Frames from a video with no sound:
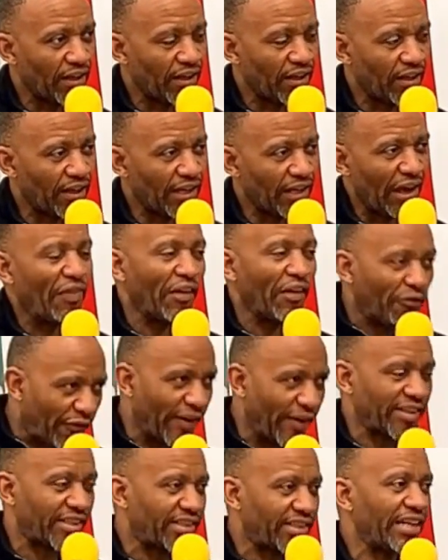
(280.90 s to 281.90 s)
And the
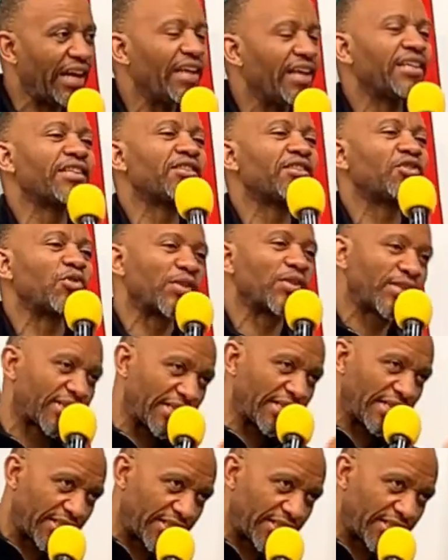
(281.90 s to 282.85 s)
first stage is to sit.